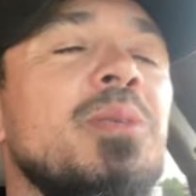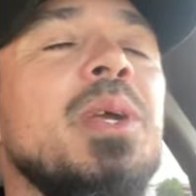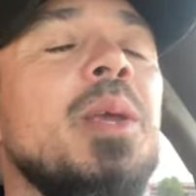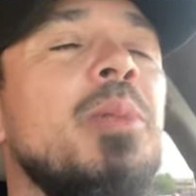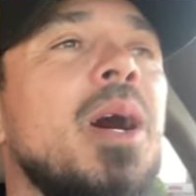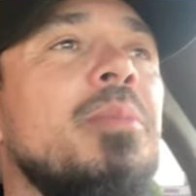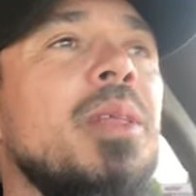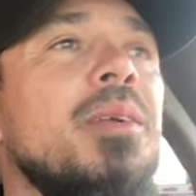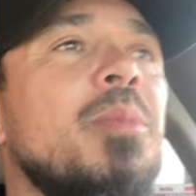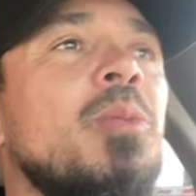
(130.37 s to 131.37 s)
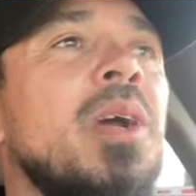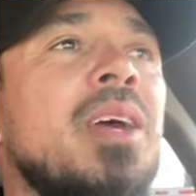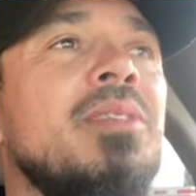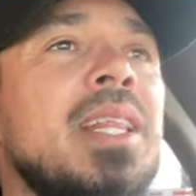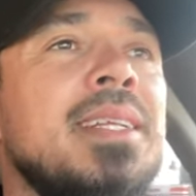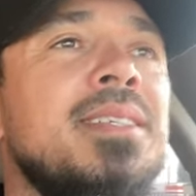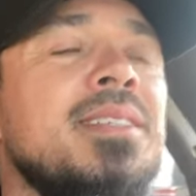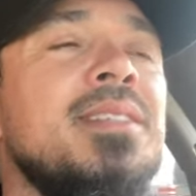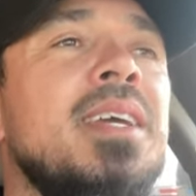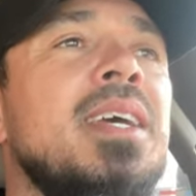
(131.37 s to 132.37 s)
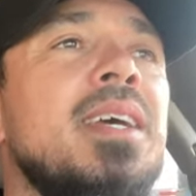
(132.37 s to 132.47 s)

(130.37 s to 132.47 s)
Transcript: They're really popular, but whatever. That's just